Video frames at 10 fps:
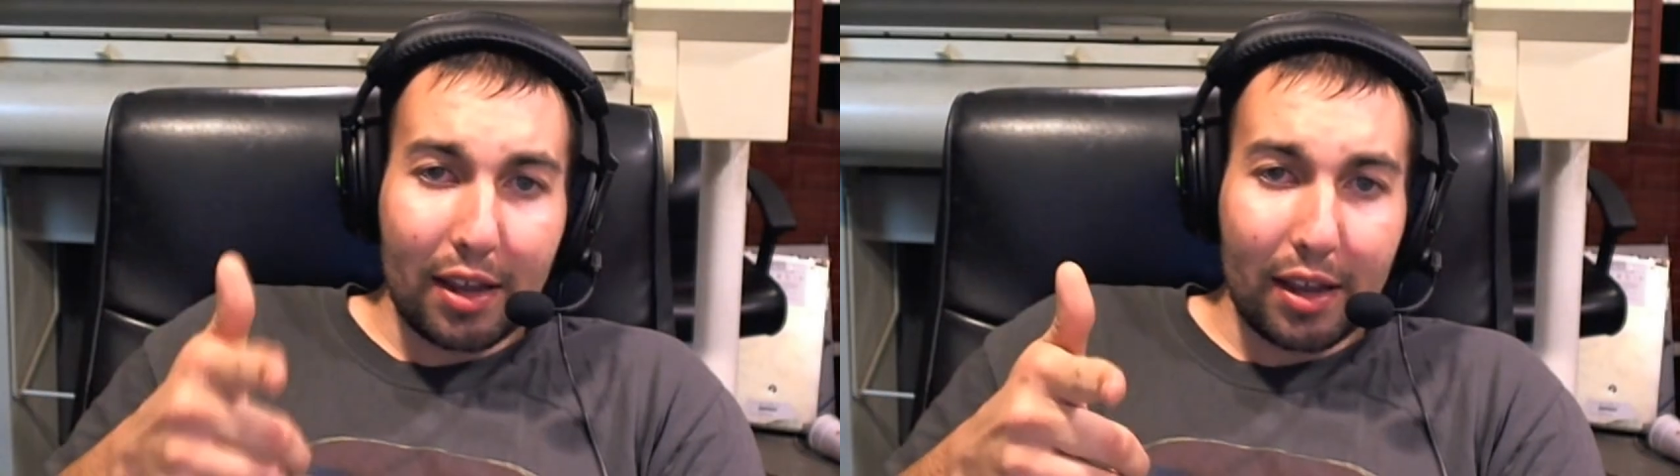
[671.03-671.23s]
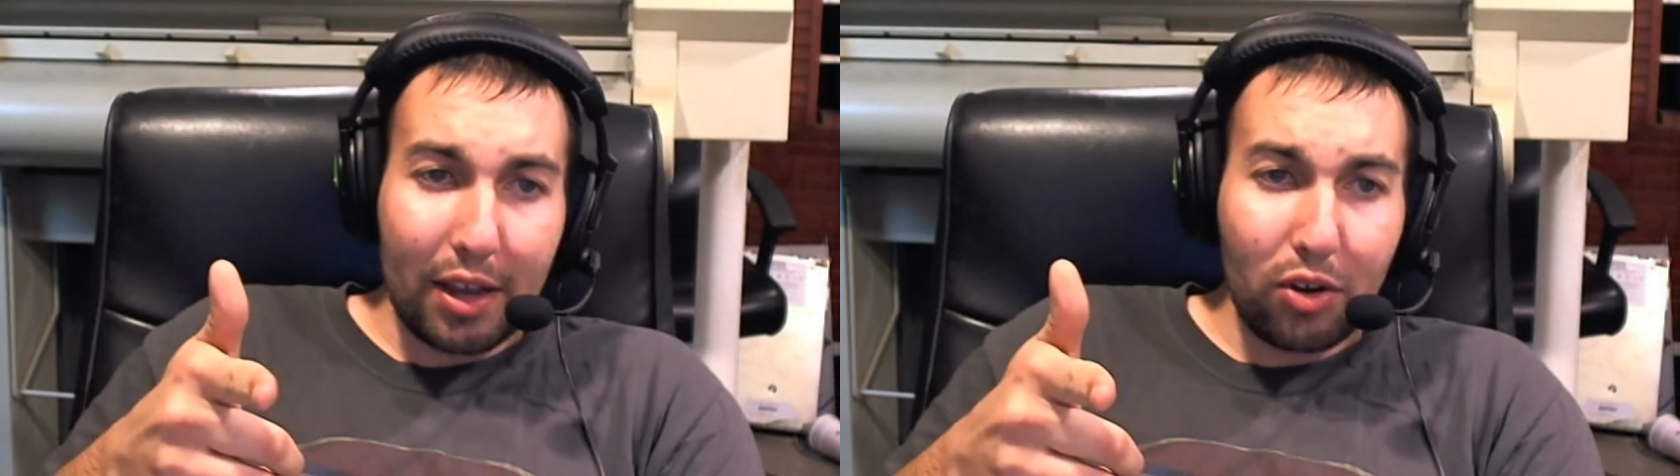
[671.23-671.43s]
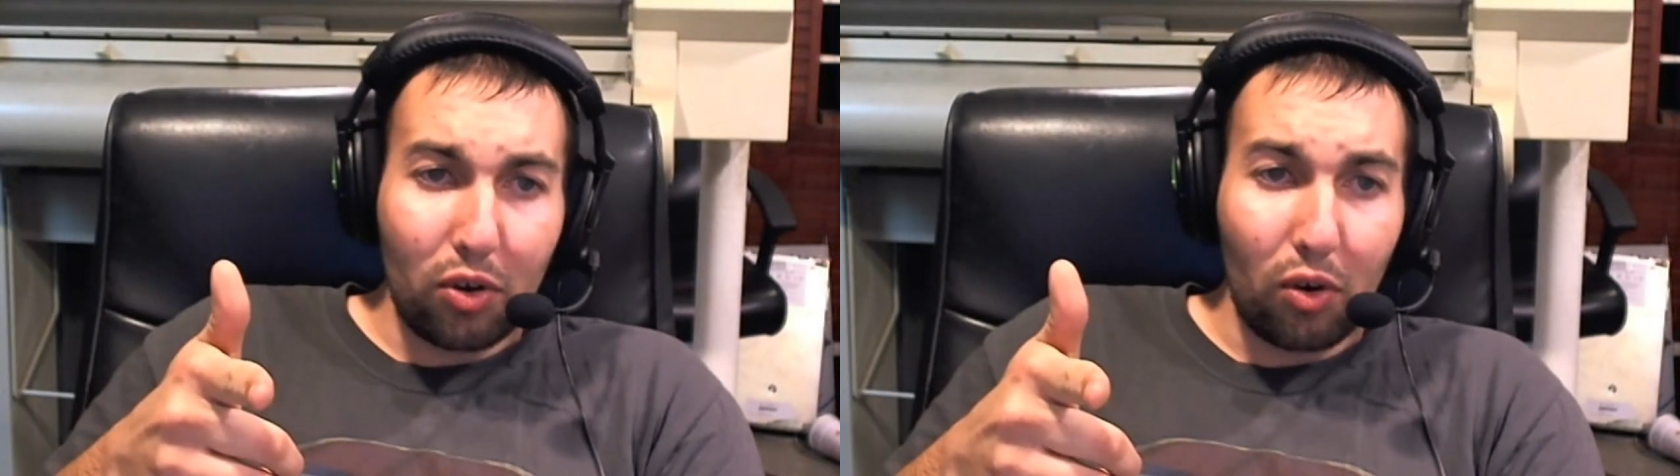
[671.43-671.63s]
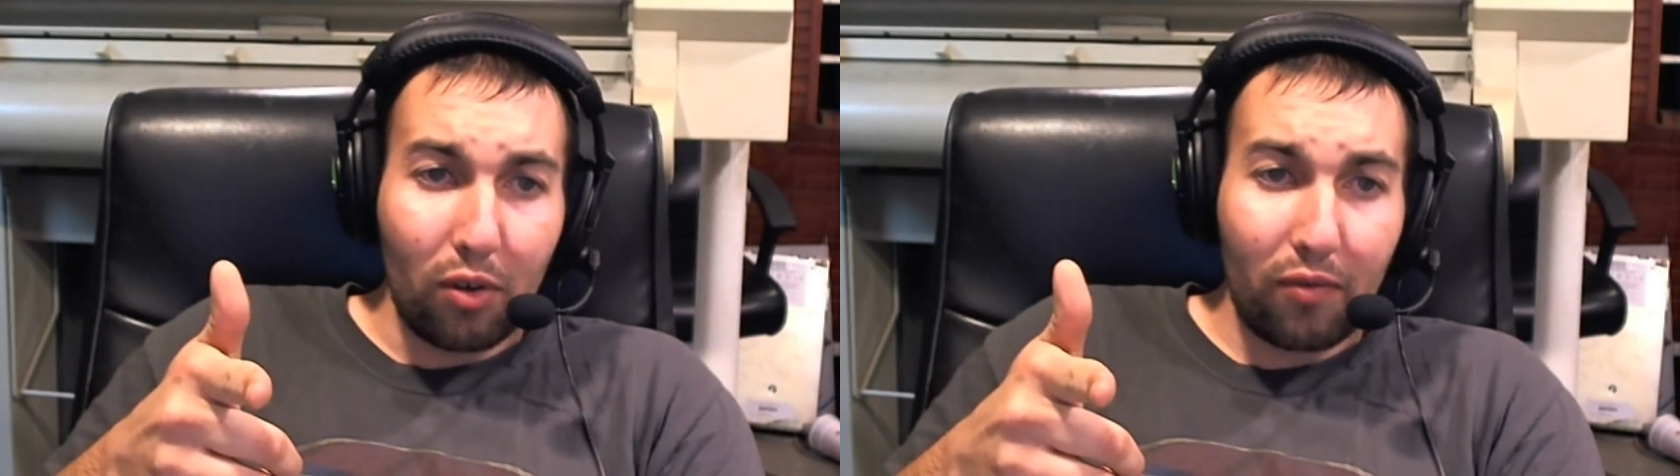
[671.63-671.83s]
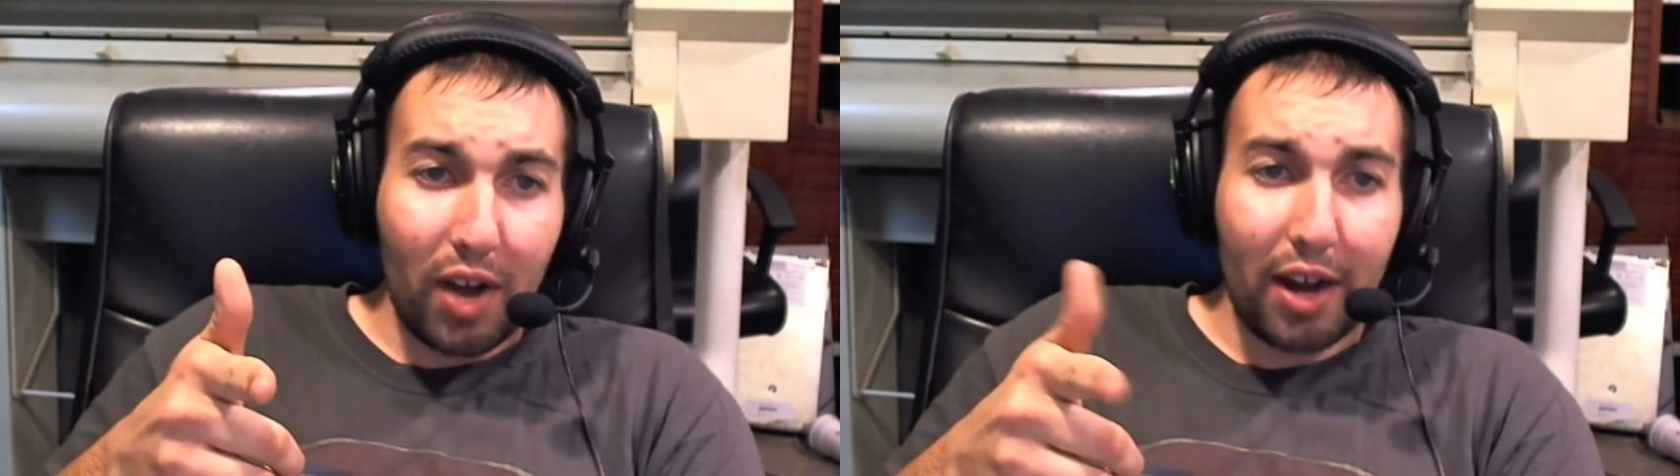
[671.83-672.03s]
Kindle
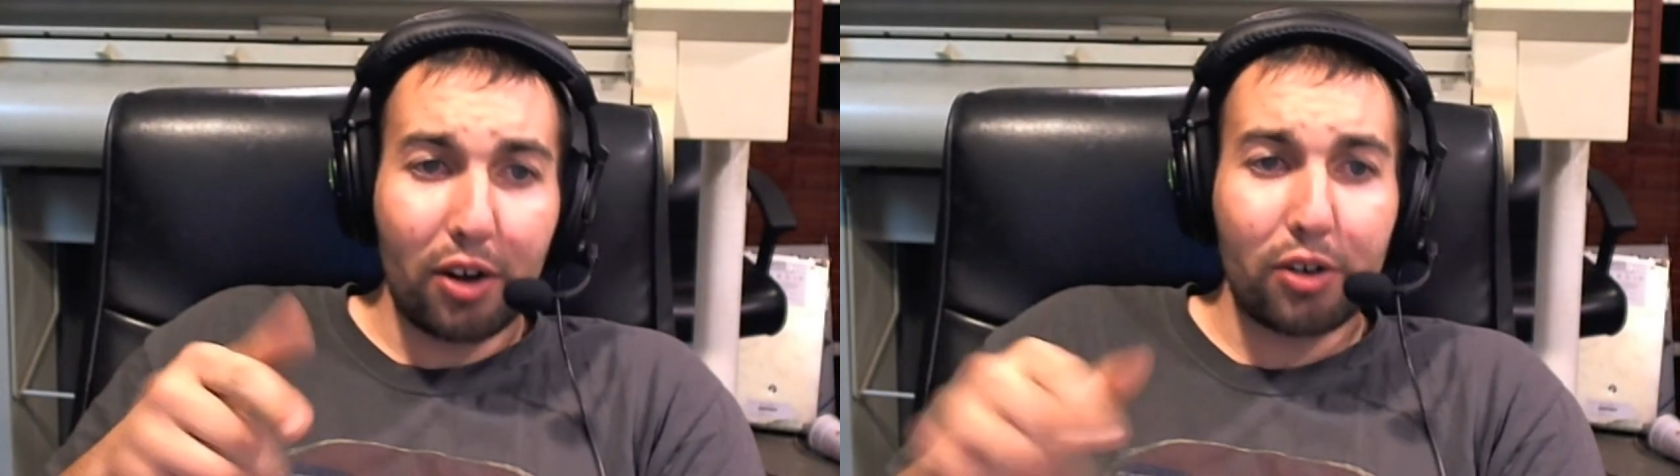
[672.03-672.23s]
Fire,